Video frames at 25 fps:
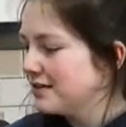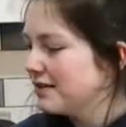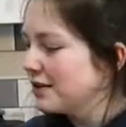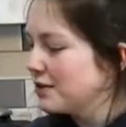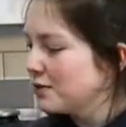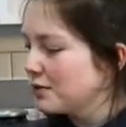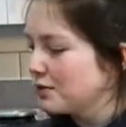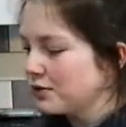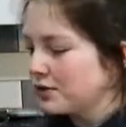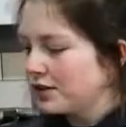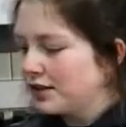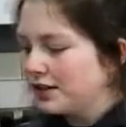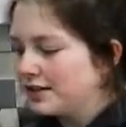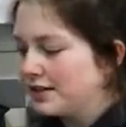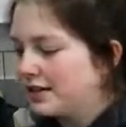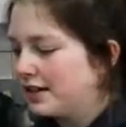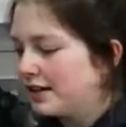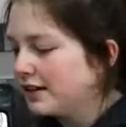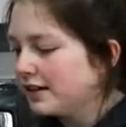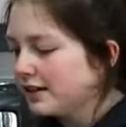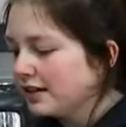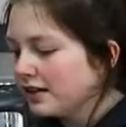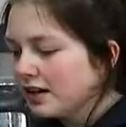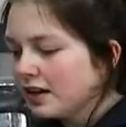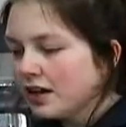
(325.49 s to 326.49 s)
That's what I'm trying to
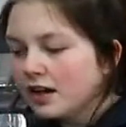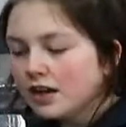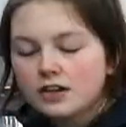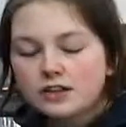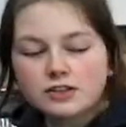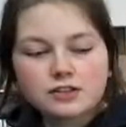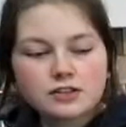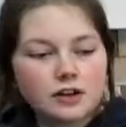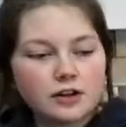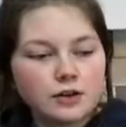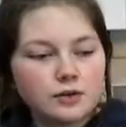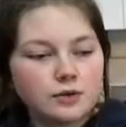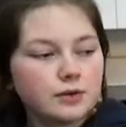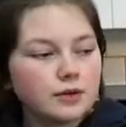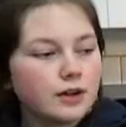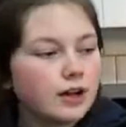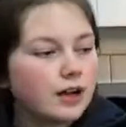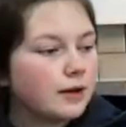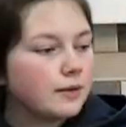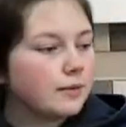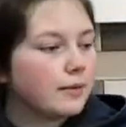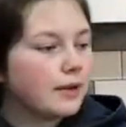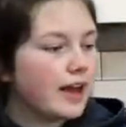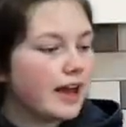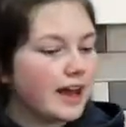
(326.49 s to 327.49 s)
say. So,
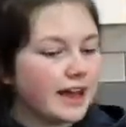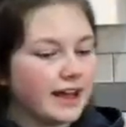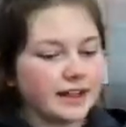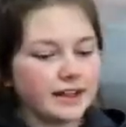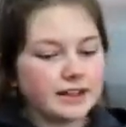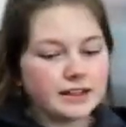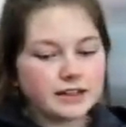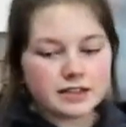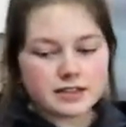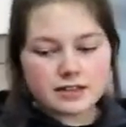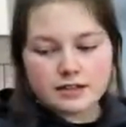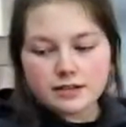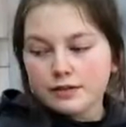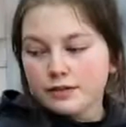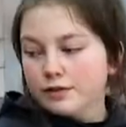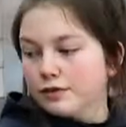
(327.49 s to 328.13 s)
eggs